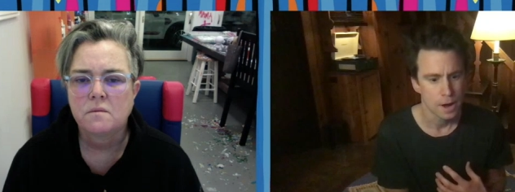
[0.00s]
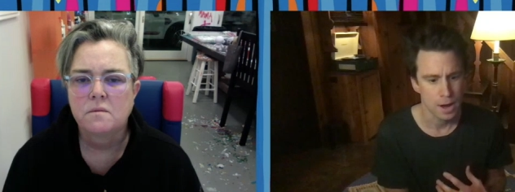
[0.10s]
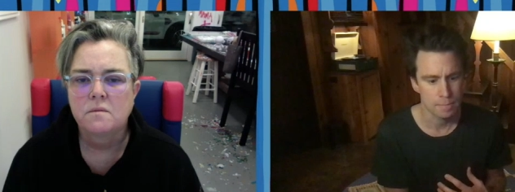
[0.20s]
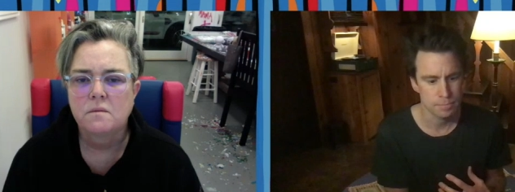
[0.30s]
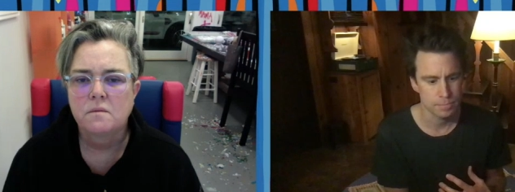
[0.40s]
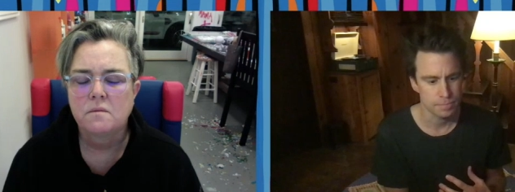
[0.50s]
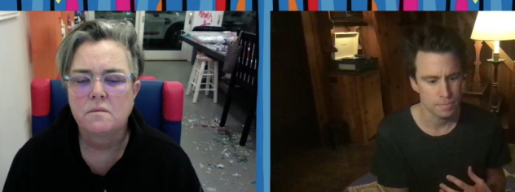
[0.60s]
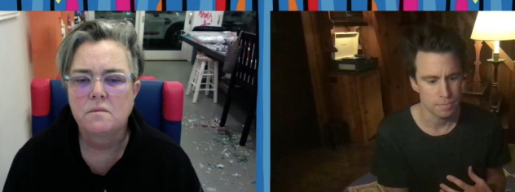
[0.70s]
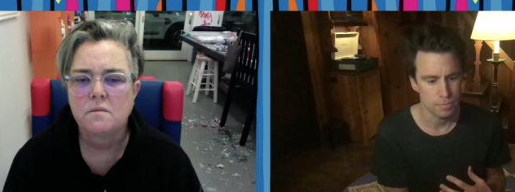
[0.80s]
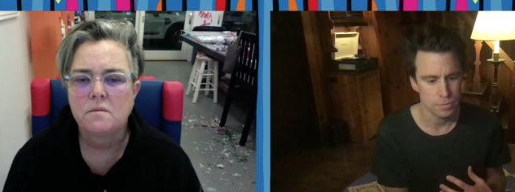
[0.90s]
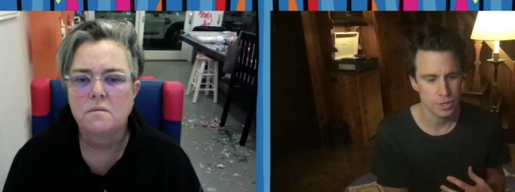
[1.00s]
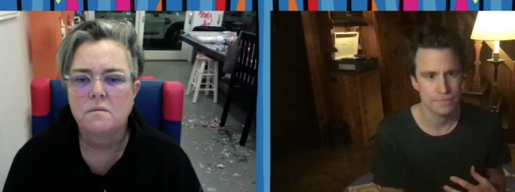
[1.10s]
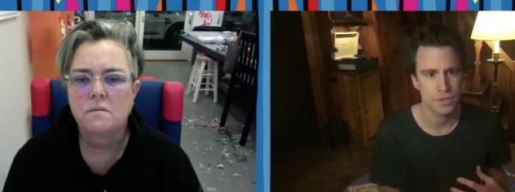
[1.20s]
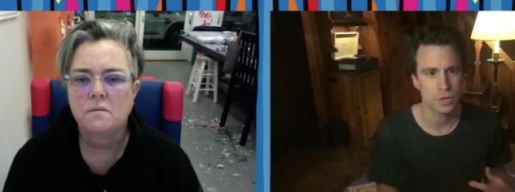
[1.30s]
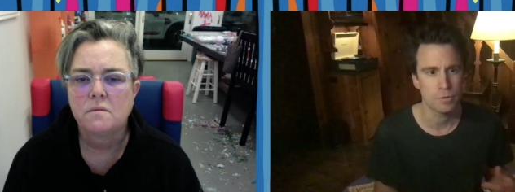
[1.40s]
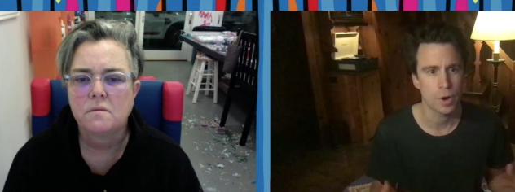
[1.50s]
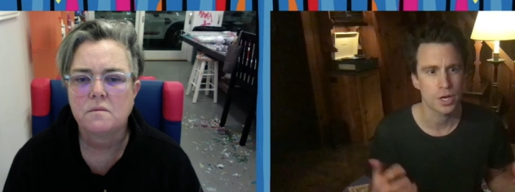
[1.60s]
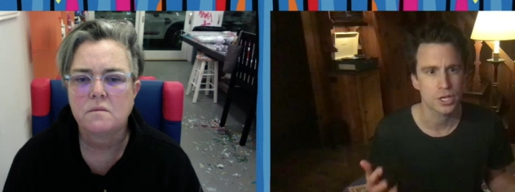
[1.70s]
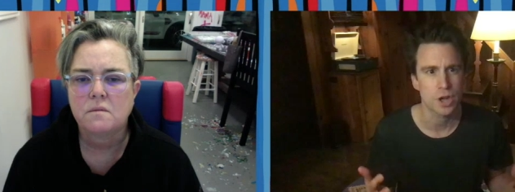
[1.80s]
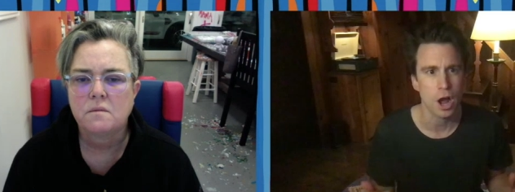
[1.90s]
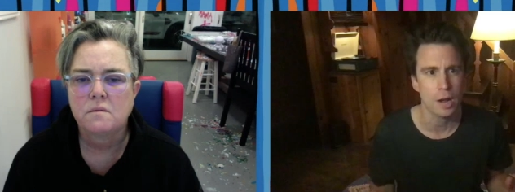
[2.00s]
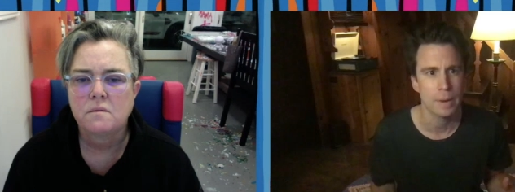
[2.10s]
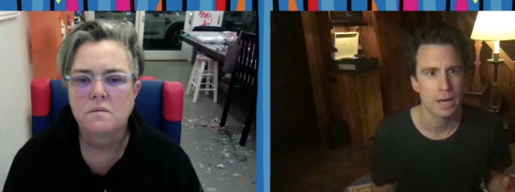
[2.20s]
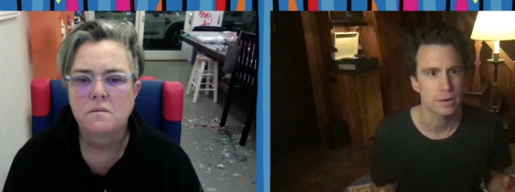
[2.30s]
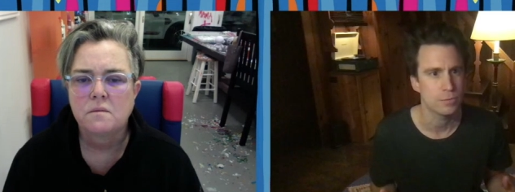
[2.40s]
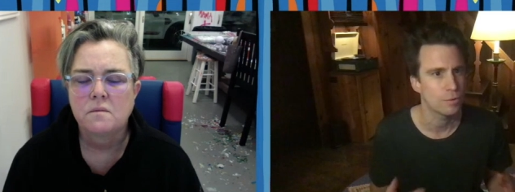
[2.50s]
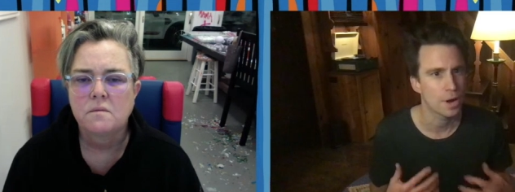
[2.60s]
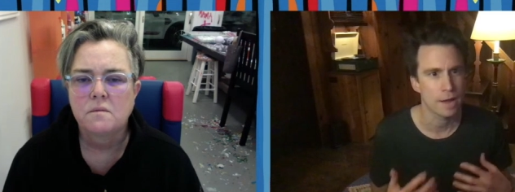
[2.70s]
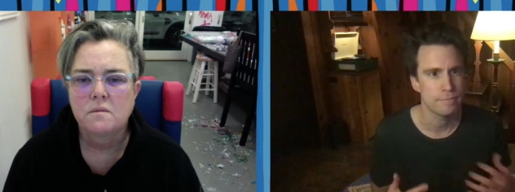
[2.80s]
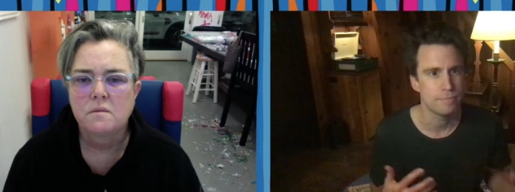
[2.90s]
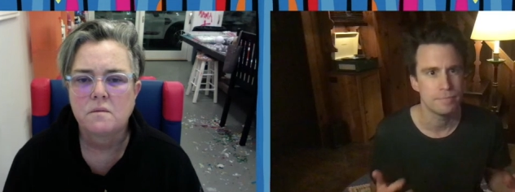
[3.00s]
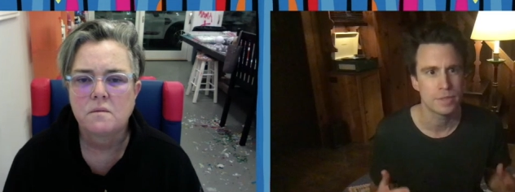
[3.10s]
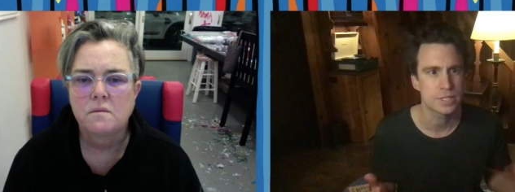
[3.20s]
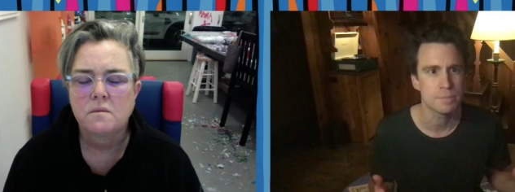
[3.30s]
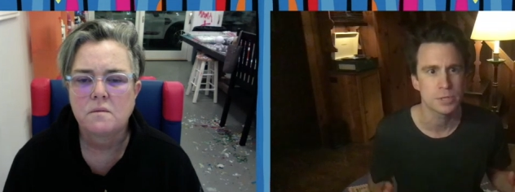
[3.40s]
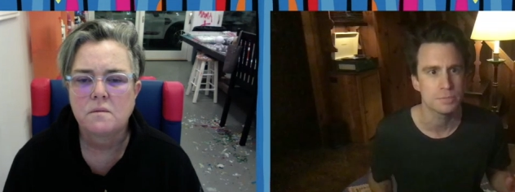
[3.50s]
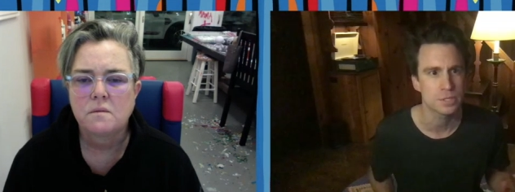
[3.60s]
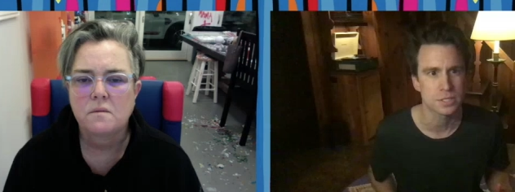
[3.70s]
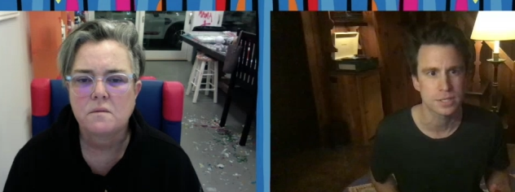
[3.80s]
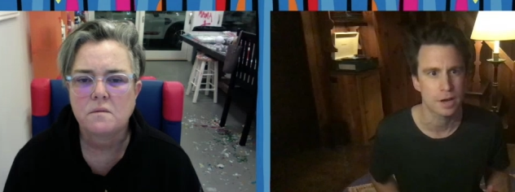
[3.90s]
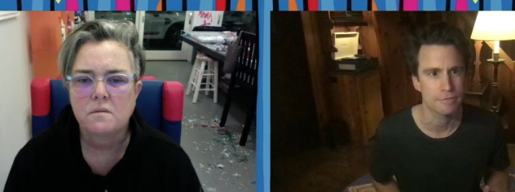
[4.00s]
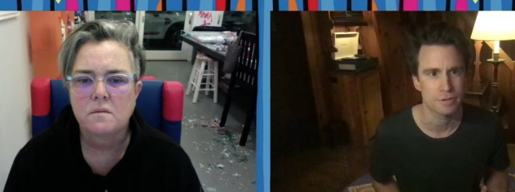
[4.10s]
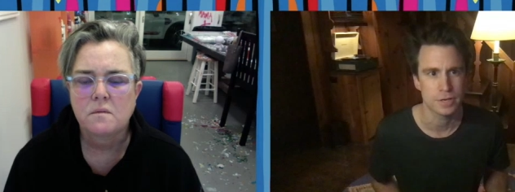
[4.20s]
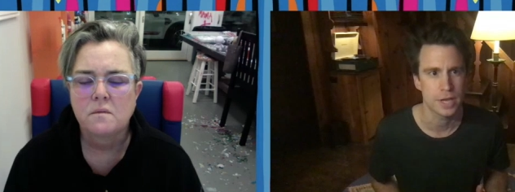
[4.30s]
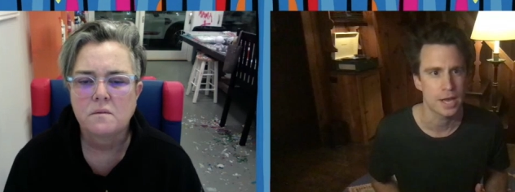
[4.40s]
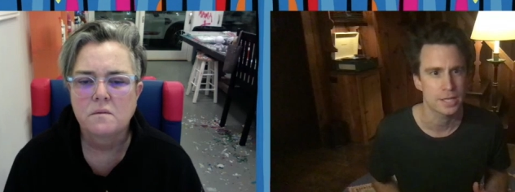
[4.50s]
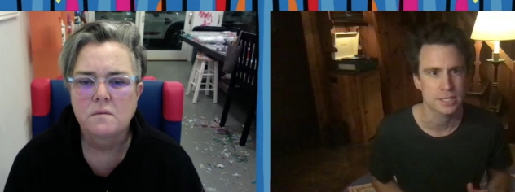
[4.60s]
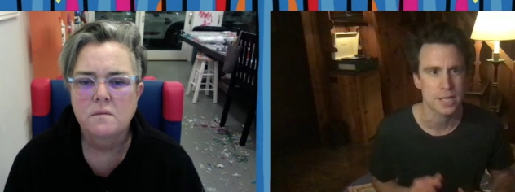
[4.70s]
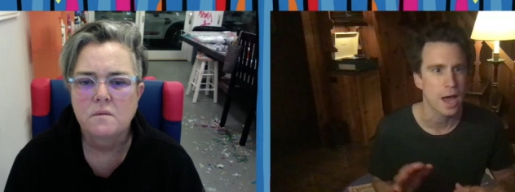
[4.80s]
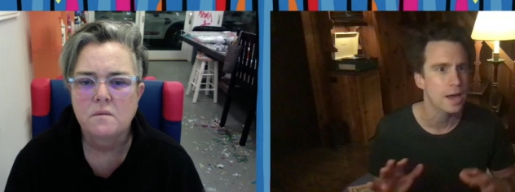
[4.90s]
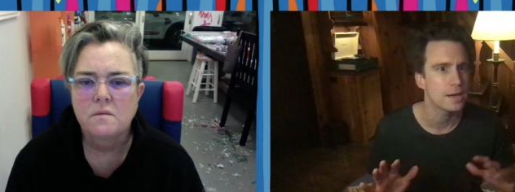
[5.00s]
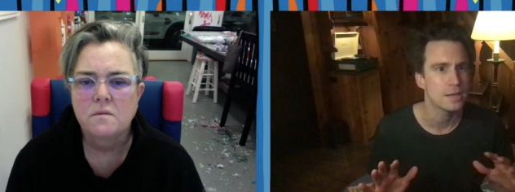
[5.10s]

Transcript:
Speaker 1: Um, you, to, you wanted to talk about what I symptoms and stuff, and and it's not.